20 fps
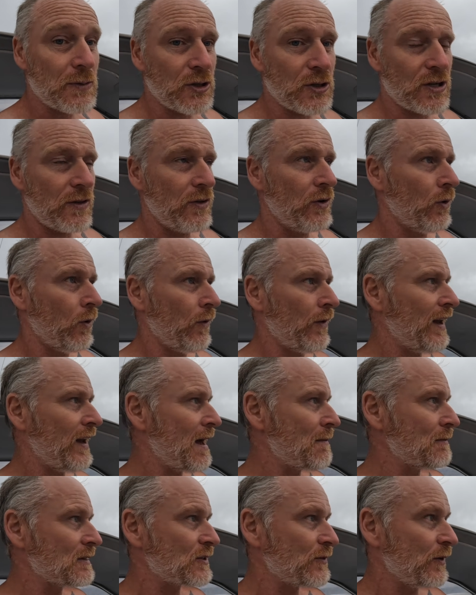which in the northern
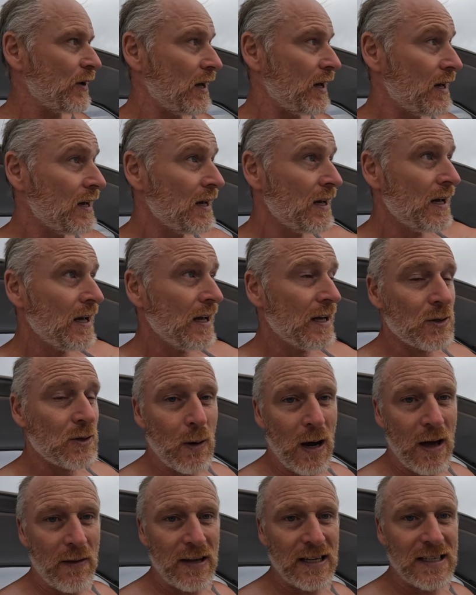hemisphere is
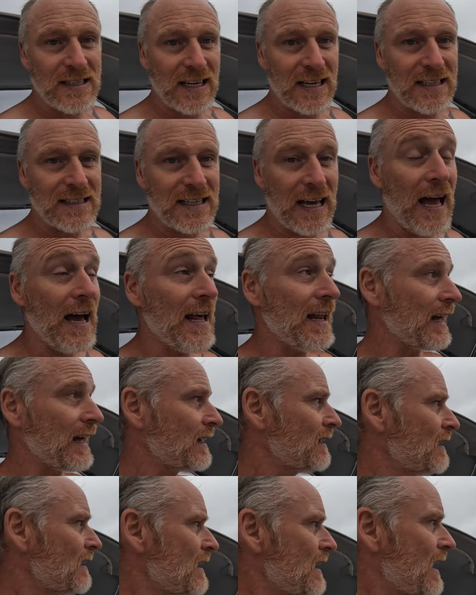where these things are heading,